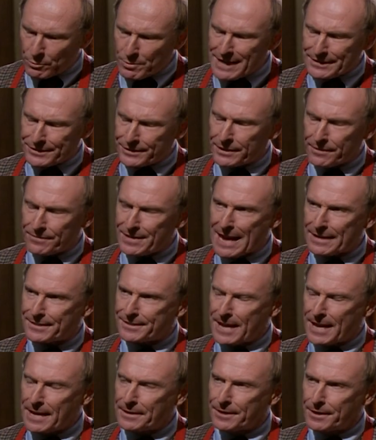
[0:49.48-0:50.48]
the rest of
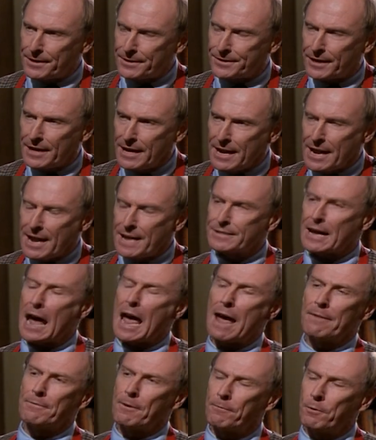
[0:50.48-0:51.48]
that sentence is
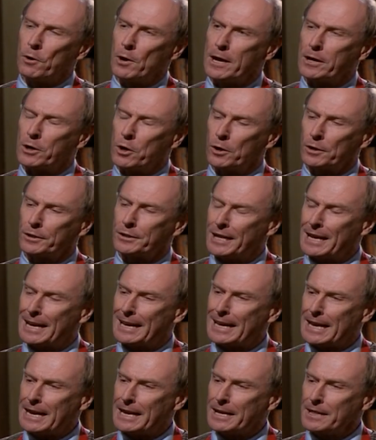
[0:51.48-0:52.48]
I have a fully cooked
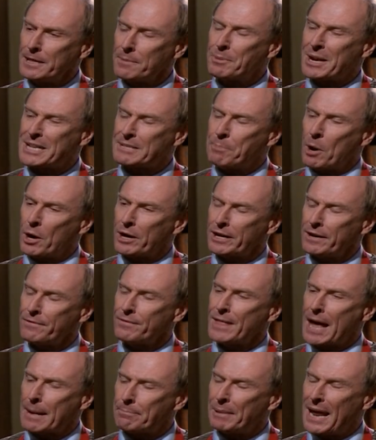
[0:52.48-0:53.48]
turkey in the breast pocket
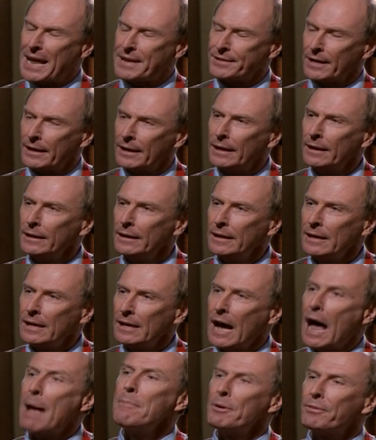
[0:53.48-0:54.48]
of that blazer,
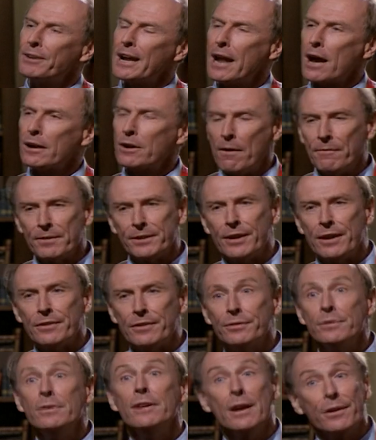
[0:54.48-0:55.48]
I'm afraid our
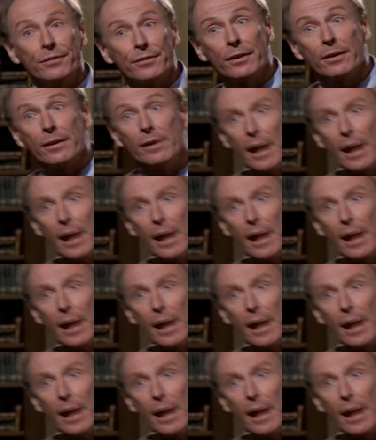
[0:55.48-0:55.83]
conversation is at